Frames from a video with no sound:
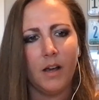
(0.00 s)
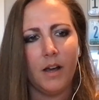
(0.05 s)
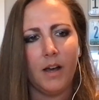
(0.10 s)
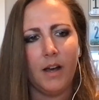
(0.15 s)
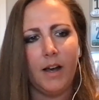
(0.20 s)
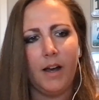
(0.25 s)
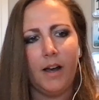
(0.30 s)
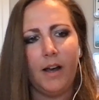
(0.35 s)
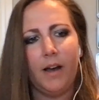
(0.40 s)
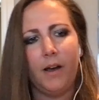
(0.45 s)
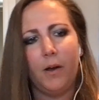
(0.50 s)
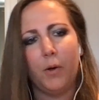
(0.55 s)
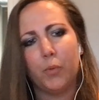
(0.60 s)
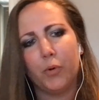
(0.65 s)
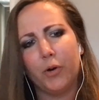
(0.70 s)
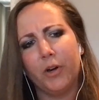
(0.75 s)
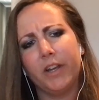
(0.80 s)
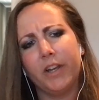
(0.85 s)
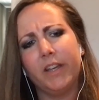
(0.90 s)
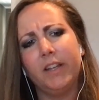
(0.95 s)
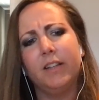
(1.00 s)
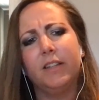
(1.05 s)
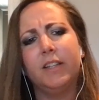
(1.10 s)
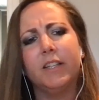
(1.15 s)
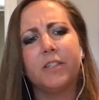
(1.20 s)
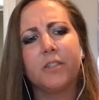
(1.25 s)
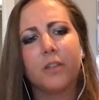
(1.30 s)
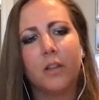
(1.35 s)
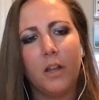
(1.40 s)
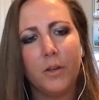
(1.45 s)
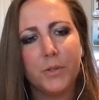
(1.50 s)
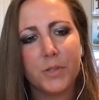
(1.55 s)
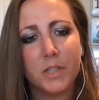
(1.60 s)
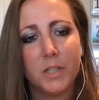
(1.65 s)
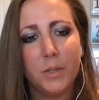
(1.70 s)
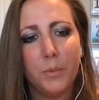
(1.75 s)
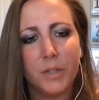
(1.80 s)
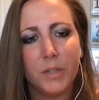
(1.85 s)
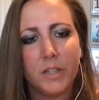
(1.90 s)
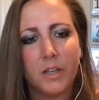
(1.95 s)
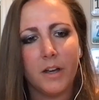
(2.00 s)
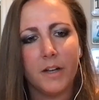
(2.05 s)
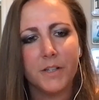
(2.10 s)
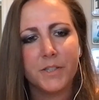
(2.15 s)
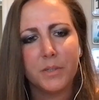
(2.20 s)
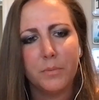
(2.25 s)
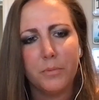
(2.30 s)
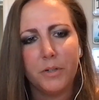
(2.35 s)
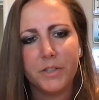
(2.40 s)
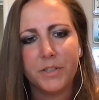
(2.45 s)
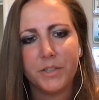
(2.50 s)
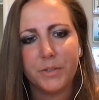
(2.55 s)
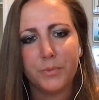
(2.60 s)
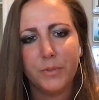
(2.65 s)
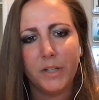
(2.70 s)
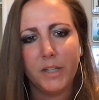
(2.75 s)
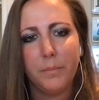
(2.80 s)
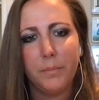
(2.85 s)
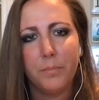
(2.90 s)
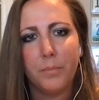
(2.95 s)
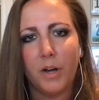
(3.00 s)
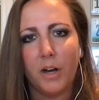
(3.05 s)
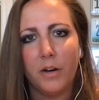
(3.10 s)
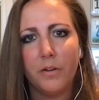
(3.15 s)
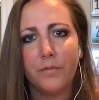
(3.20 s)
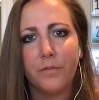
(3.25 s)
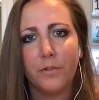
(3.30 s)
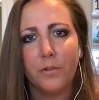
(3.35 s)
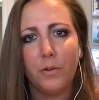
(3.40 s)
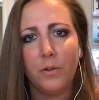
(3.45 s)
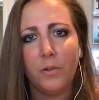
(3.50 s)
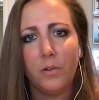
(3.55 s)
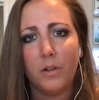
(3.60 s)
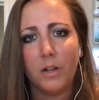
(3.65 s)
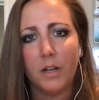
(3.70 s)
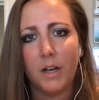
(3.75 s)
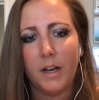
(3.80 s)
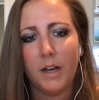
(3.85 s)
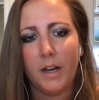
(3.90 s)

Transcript: Working this closely with customers is really powerful.